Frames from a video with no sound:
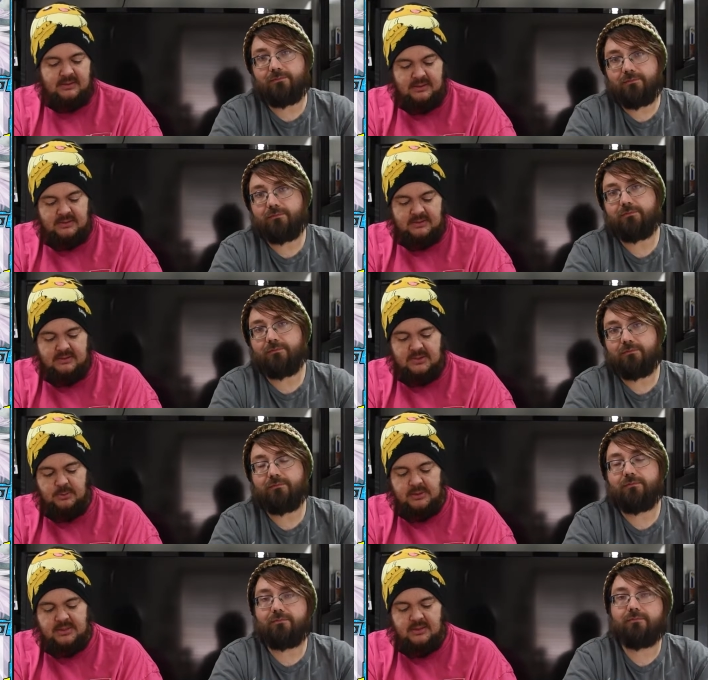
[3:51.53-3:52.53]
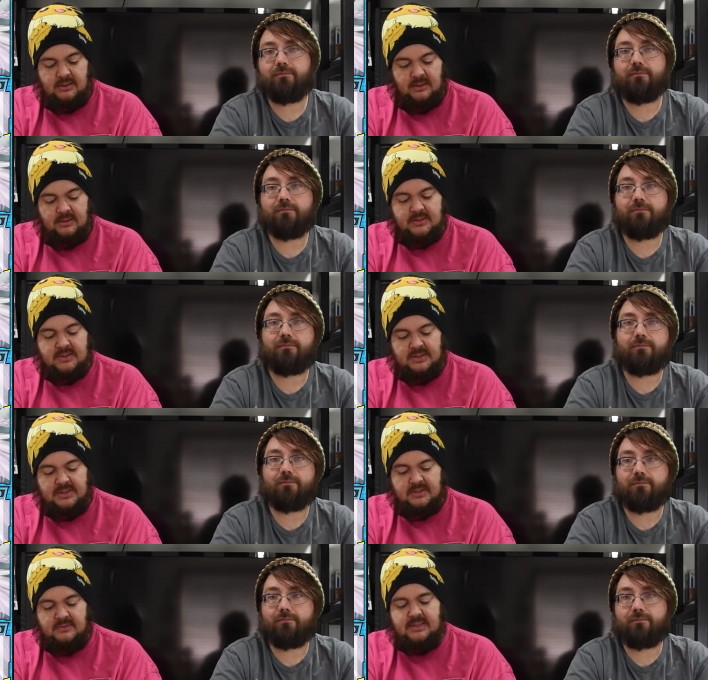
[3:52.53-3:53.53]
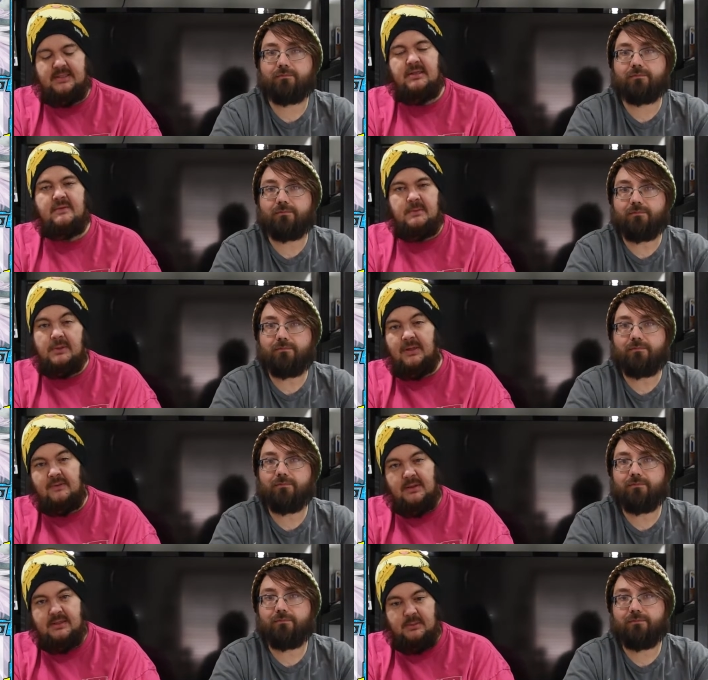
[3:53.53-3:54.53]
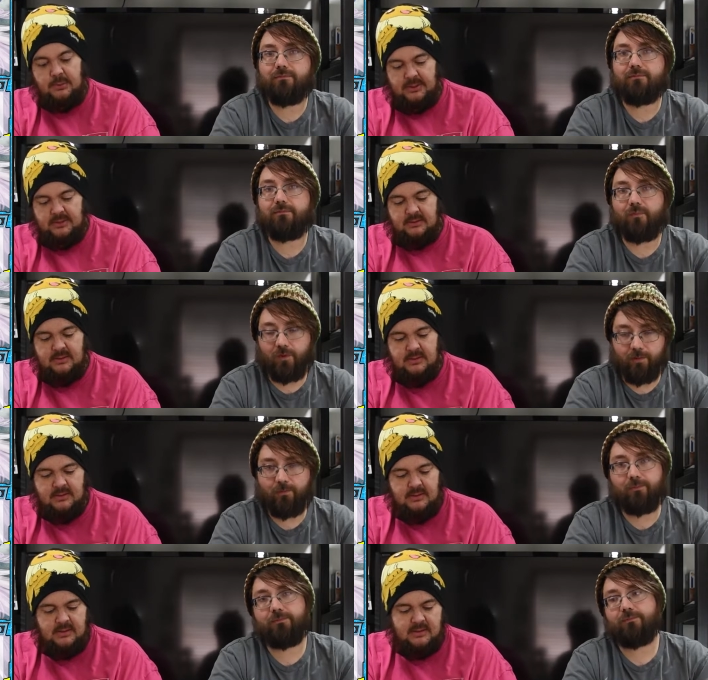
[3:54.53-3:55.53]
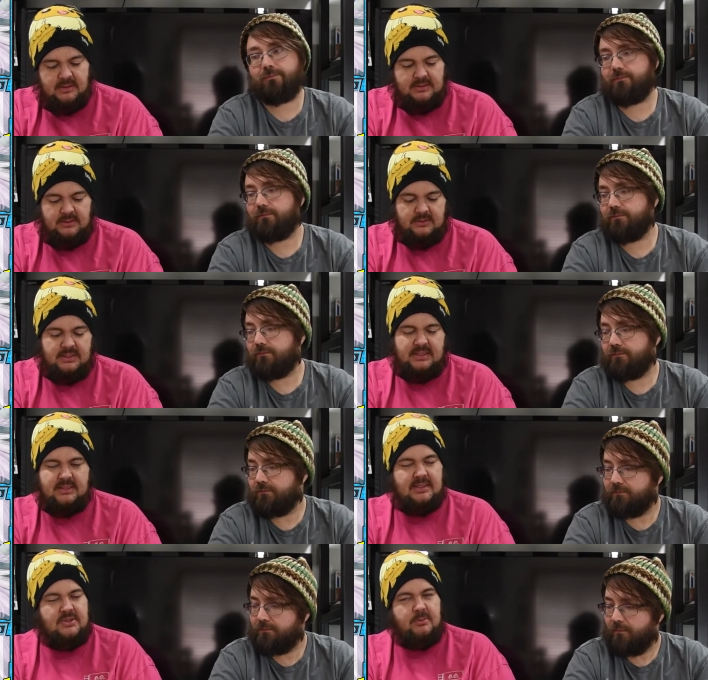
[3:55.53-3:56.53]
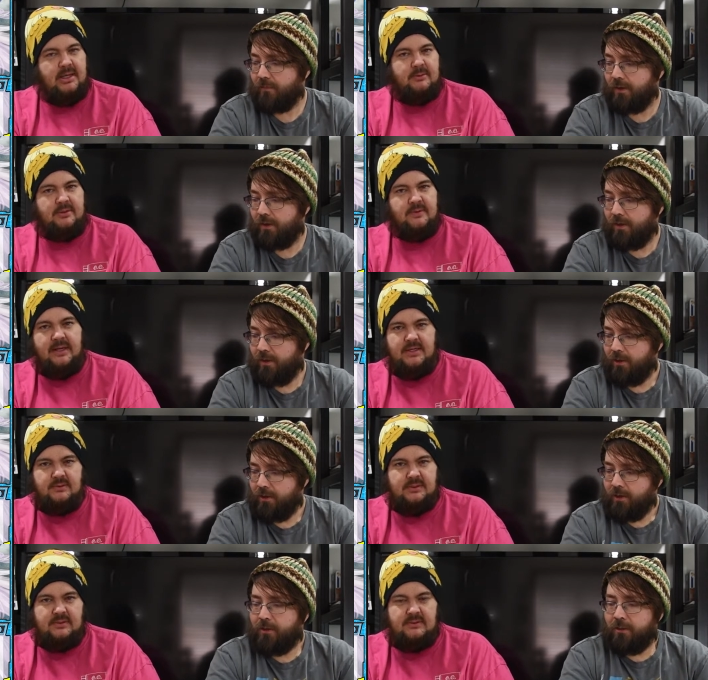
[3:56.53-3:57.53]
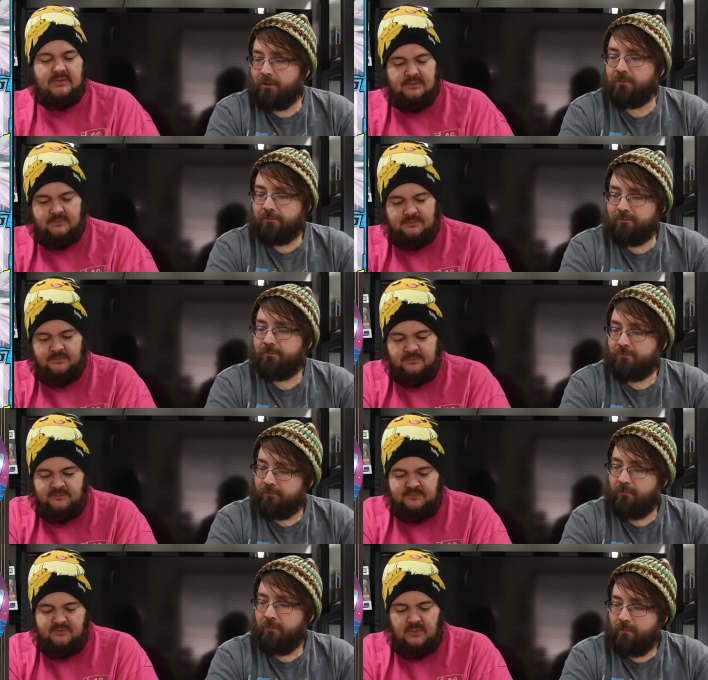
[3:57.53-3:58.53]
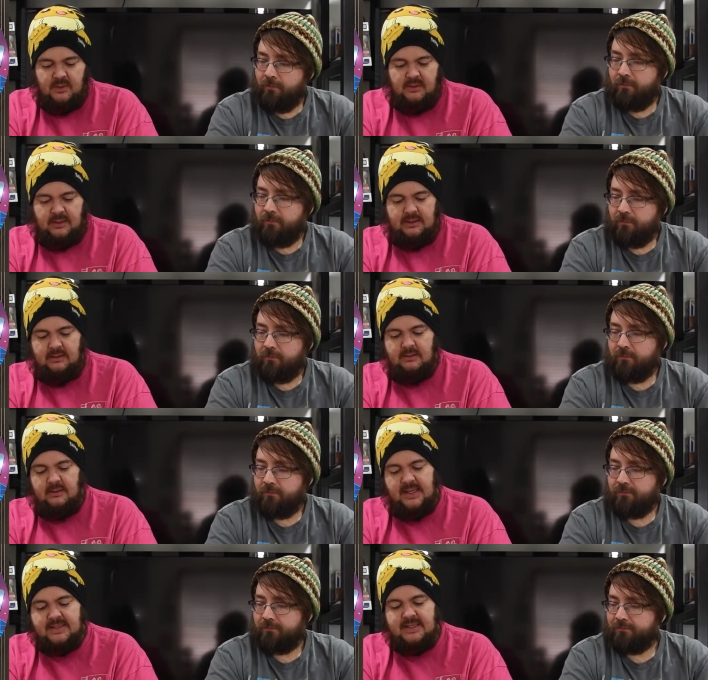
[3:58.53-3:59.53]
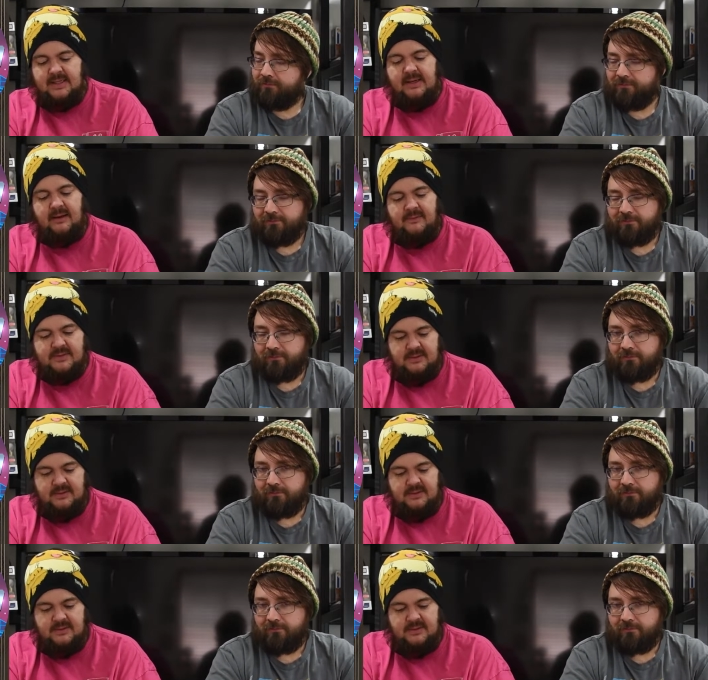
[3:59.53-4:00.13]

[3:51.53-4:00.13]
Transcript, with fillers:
Speaker 1: and enters, you put a non-stranger resonated from your graveyard into play. Yep. So she just gets you back one of your actual dudes. And the last guy I have